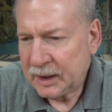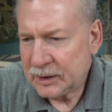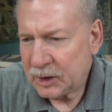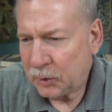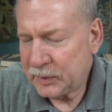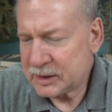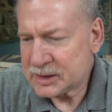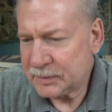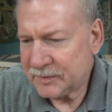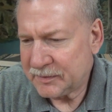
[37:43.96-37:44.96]
told me
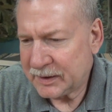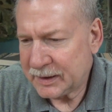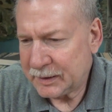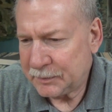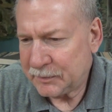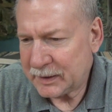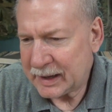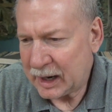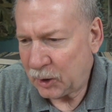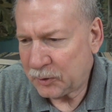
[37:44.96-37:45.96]
some um,
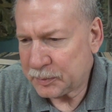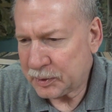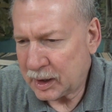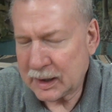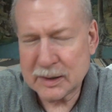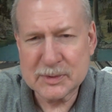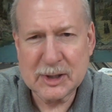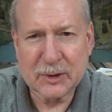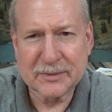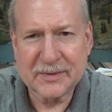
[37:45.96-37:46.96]
health problems
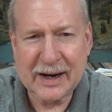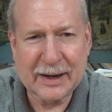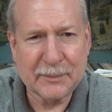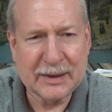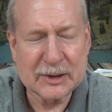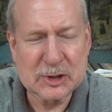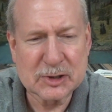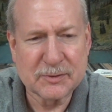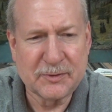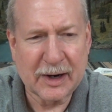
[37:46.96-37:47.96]
in her family that
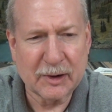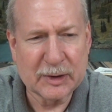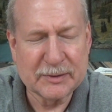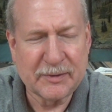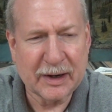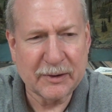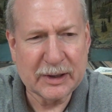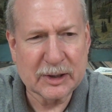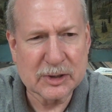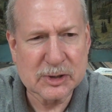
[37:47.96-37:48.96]
she's very
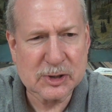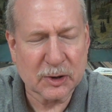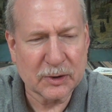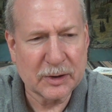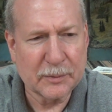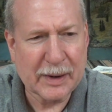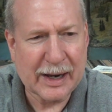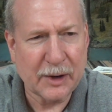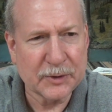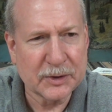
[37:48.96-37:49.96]
very concerned
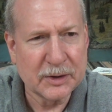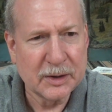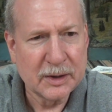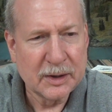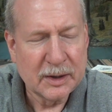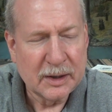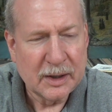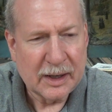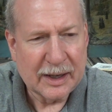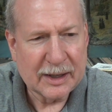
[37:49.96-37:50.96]
about and
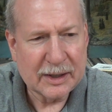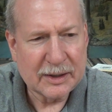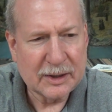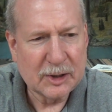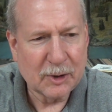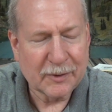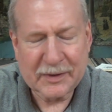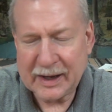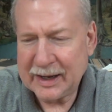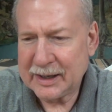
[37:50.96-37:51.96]
and, you know, at
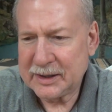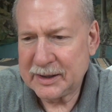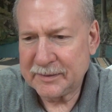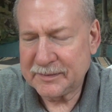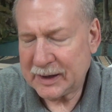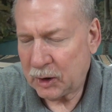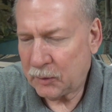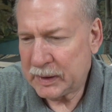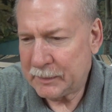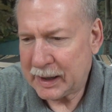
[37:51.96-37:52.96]
the end of
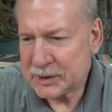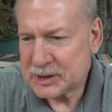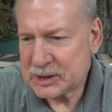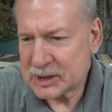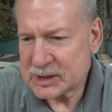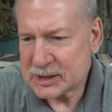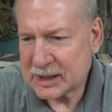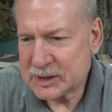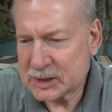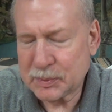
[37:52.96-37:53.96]
telling me about it, she just says,
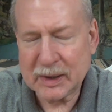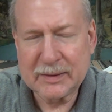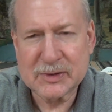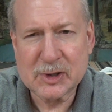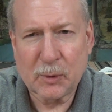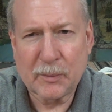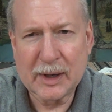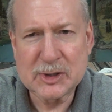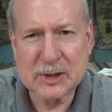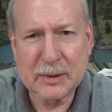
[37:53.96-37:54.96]
I just believe so
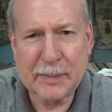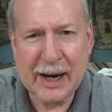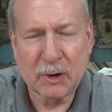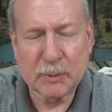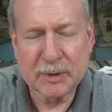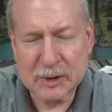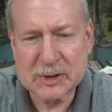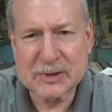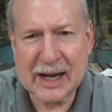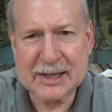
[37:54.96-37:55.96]
much in the power of prayer.
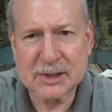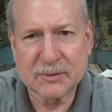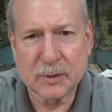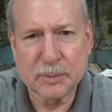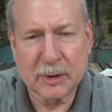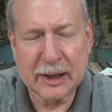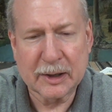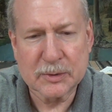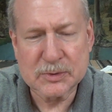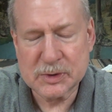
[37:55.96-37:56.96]
She was asking for
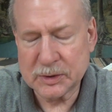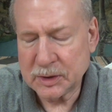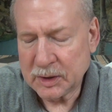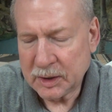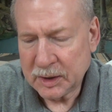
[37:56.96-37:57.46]
prayers. And,